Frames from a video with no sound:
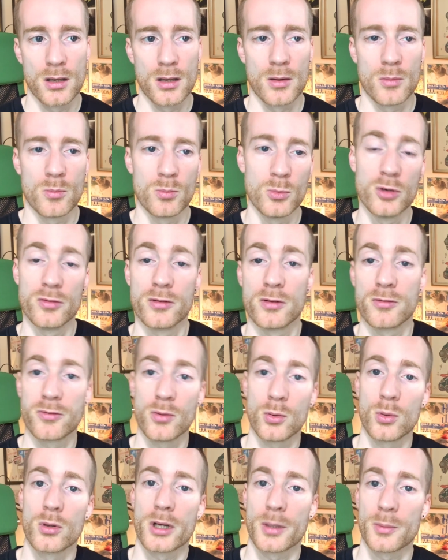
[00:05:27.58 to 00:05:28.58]
moving
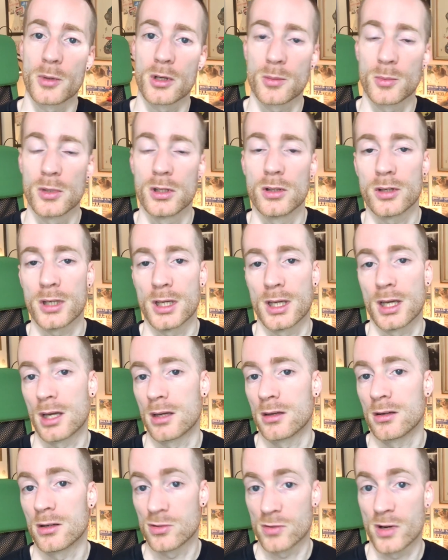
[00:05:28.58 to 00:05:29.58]
forward I'm going to be looking
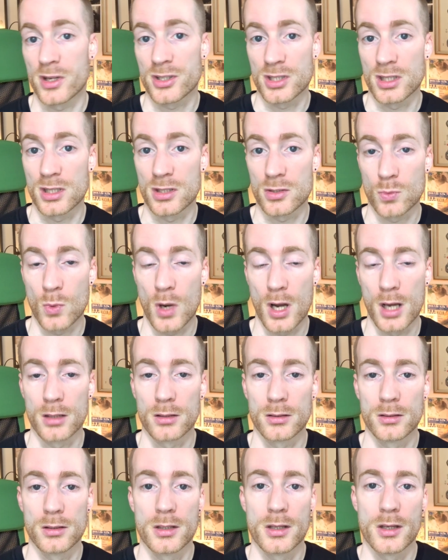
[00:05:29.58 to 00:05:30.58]
at addressing as
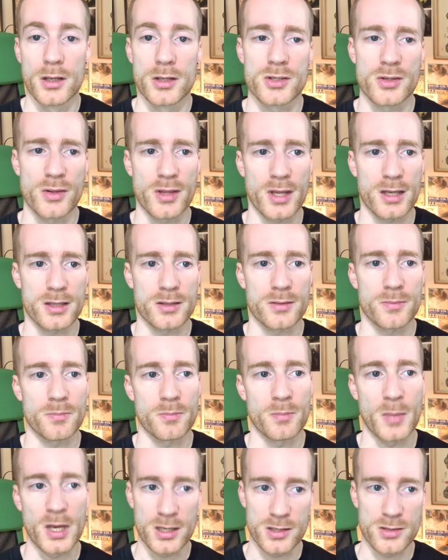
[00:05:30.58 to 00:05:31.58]
well. So that
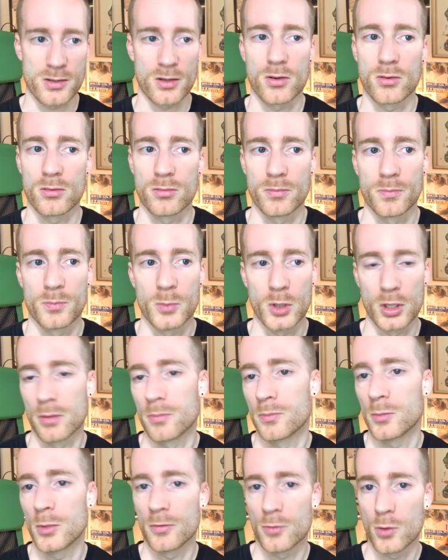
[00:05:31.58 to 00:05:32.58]
makes the whole,
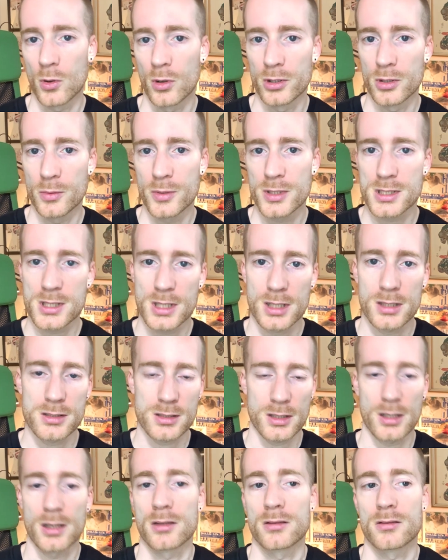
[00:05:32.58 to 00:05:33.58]
you've caught a new insect
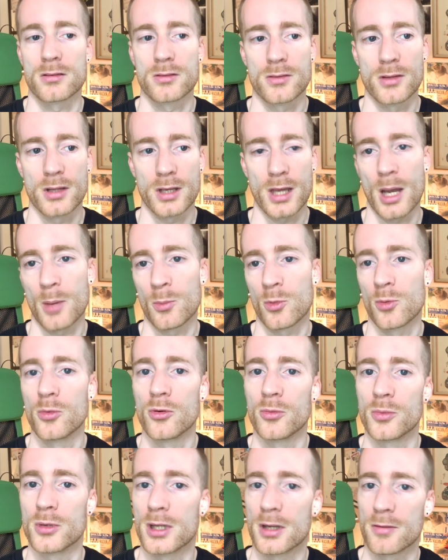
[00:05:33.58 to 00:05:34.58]
and the camera
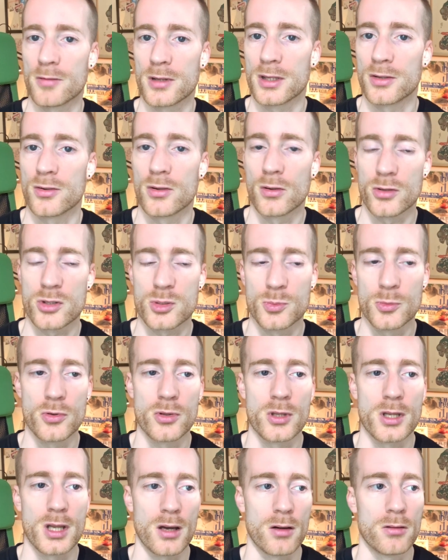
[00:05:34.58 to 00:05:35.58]
movement and everything's a lot
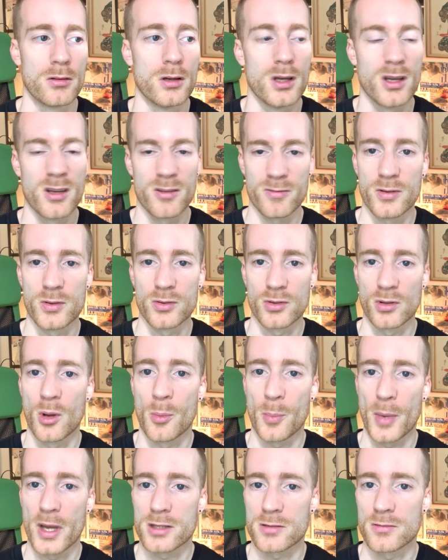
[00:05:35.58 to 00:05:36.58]
smoother now, feels a
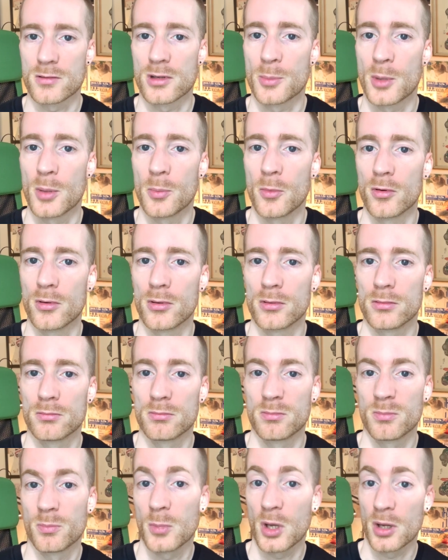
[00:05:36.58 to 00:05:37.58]
lot better and a bit more
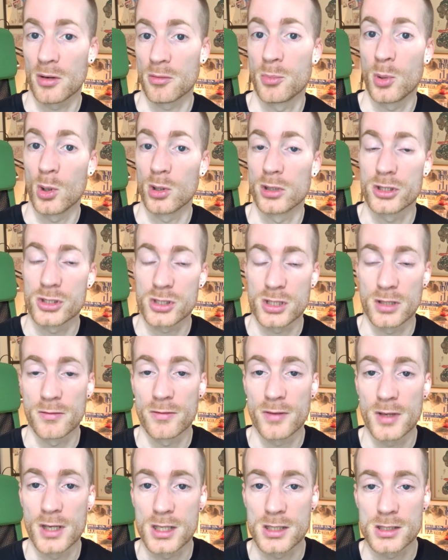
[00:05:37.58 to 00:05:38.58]
kind of polished and
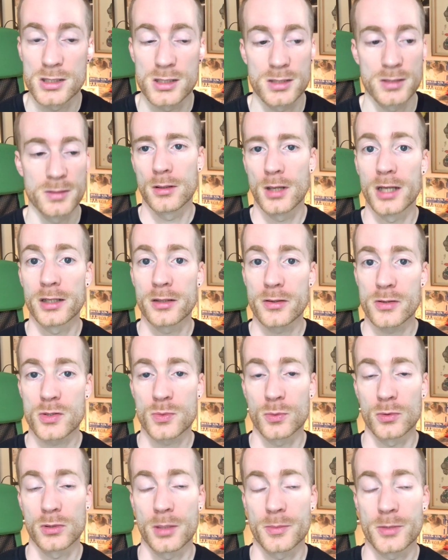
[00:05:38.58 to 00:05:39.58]
finished. Another
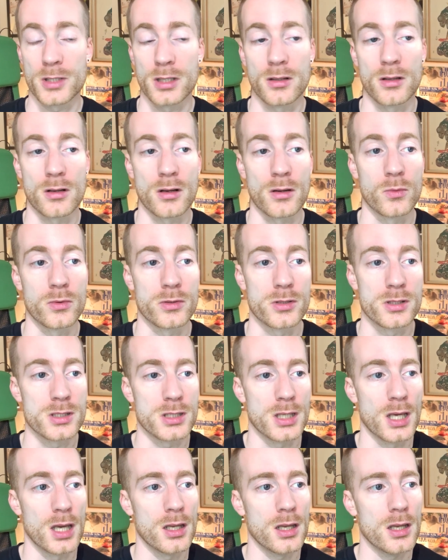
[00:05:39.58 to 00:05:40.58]
small update that I wanted to
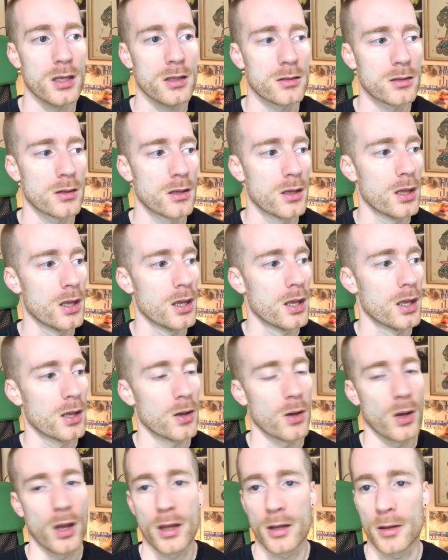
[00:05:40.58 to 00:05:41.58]
get in,
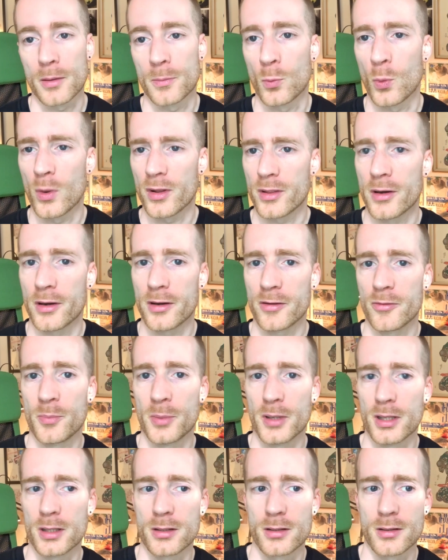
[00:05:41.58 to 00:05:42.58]
one that I've
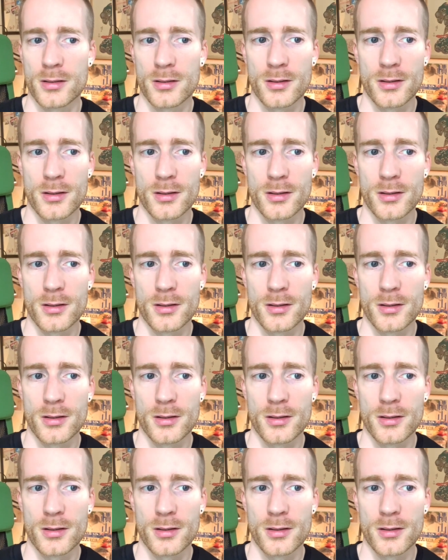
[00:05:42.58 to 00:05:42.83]
been